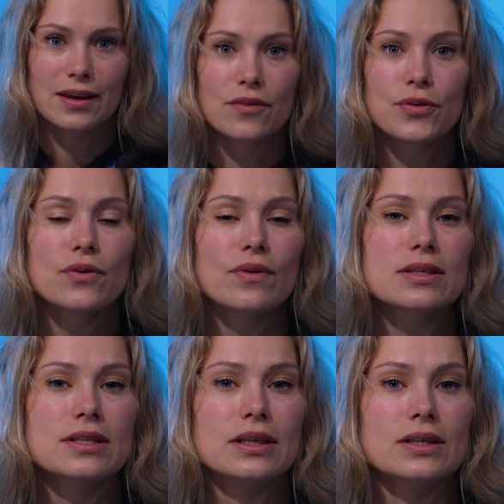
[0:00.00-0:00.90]
If you
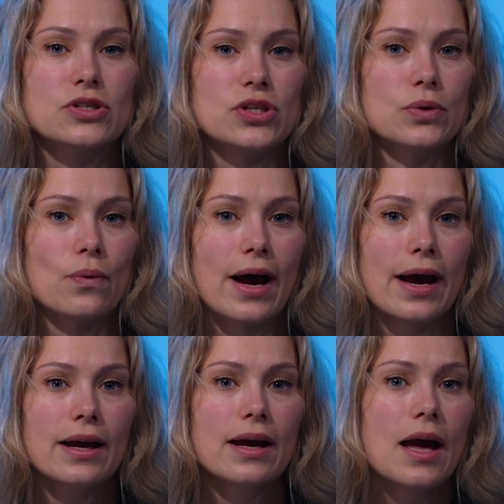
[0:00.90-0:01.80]
want a
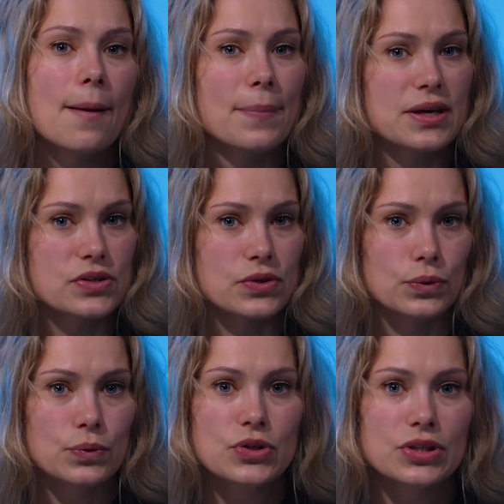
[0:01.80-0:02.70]
GUI-based
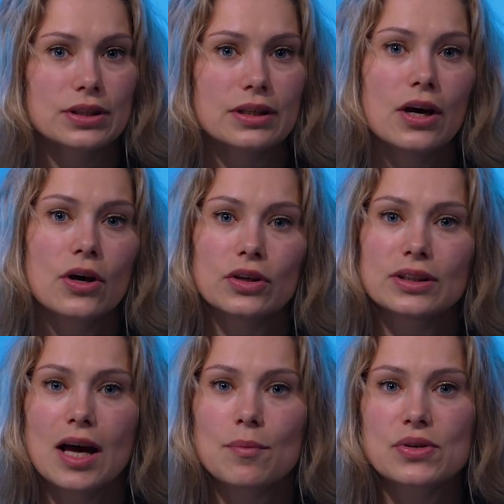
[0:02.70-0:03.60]
solution,
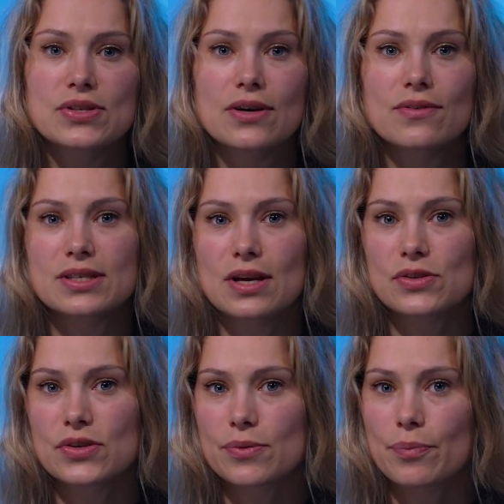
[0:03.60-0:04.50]
Contabo servers
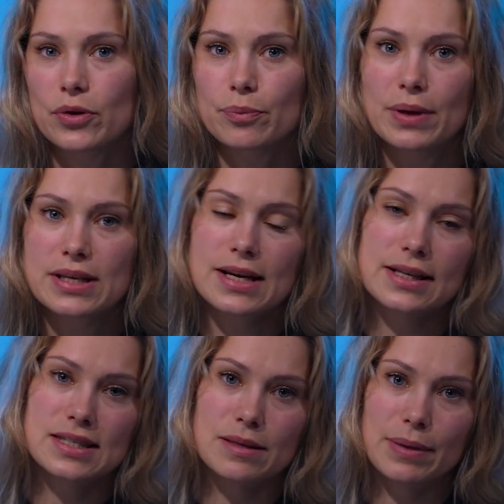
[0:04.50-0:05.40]
also support Plesk
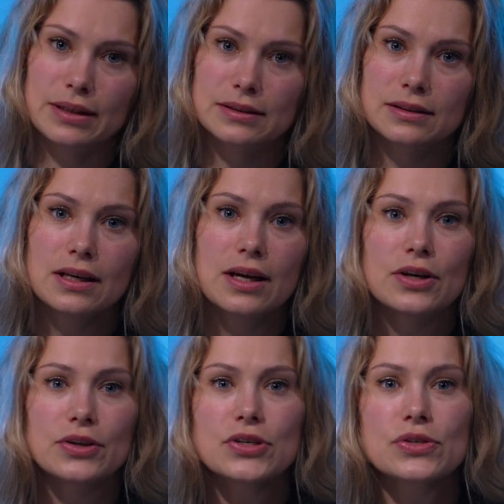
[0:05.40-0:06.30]
and cPanel.
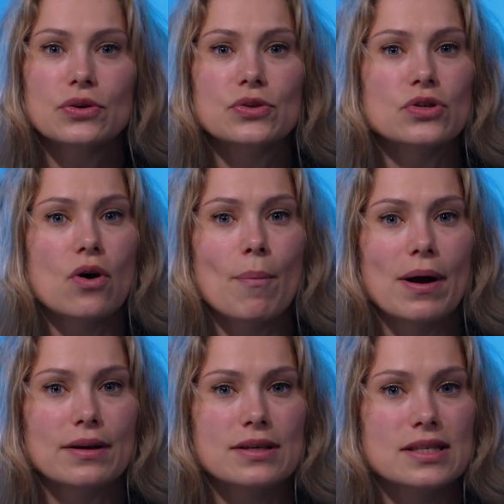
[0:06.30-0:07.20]
These control
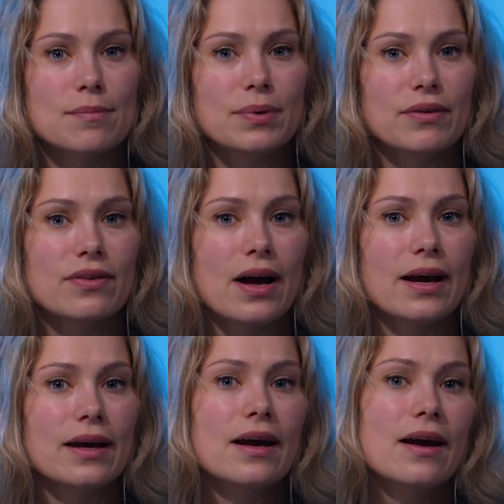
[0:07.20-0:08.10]
panels
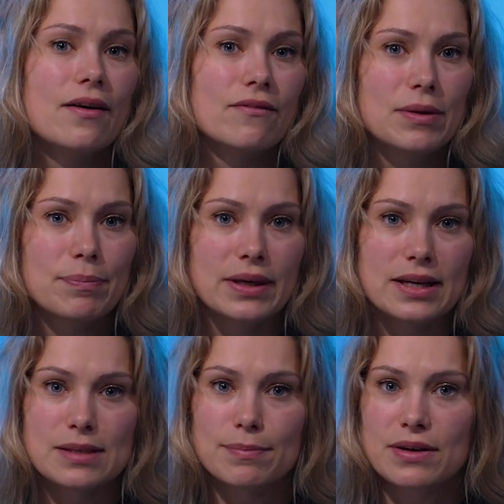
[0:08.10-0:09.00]
simplify
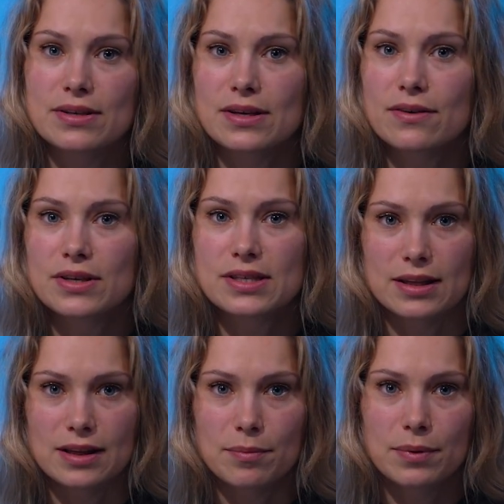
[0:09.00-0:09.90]
VPS mail server
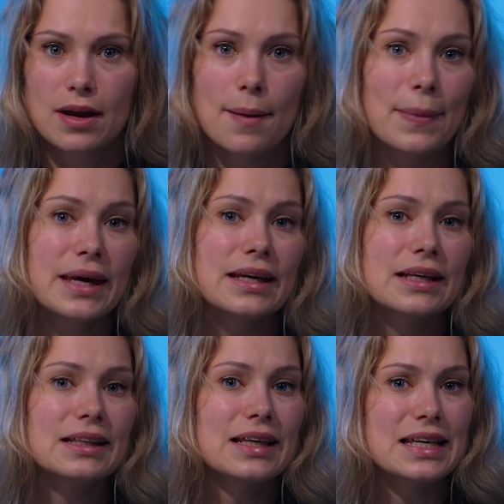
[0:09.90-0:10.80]
setup,
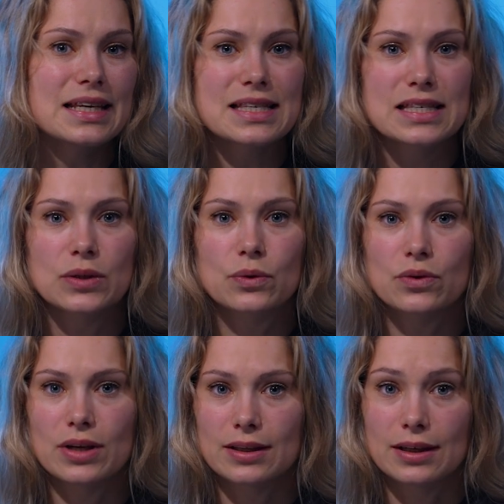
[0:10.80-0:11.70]
making it easy to
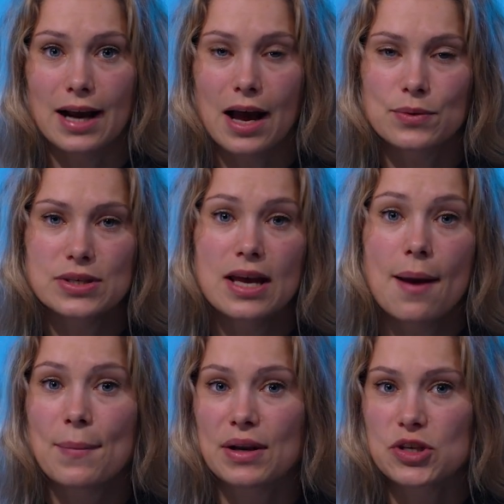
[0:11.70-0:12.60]
create accounts,
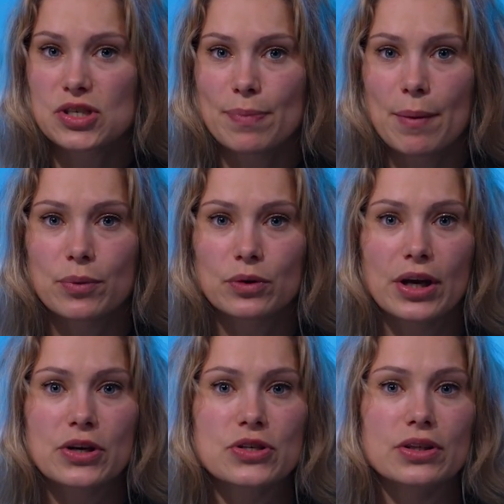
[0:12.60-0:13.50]
manage spam
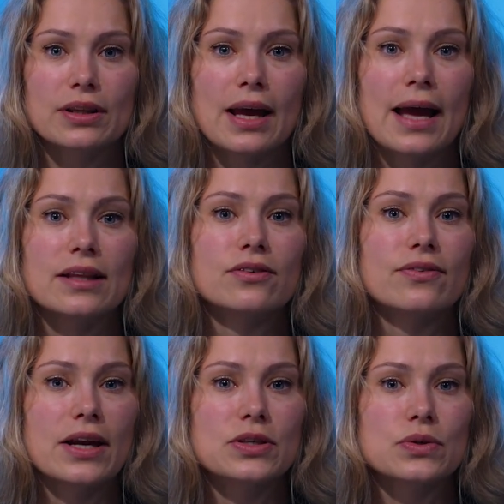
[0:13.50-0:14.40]
protection, and
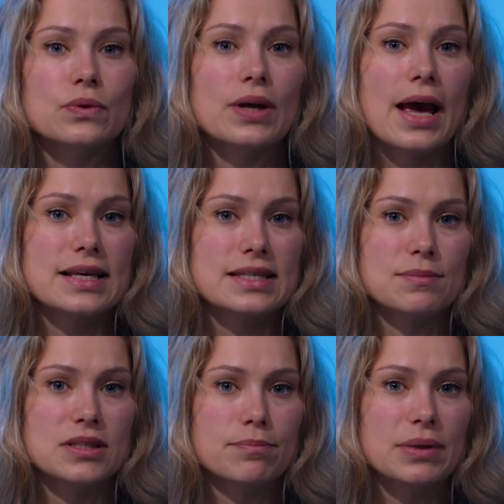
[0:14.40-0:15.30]
fine-tune
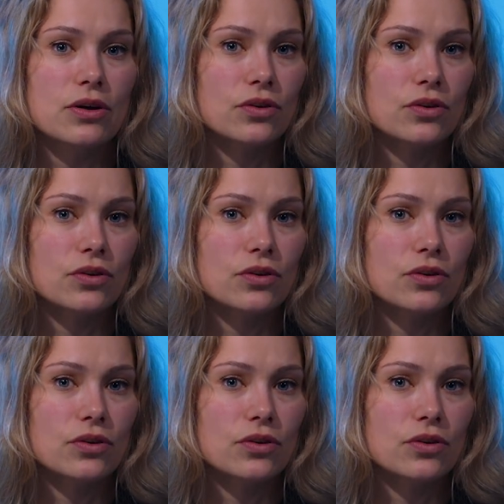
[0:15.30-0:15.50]
SMTP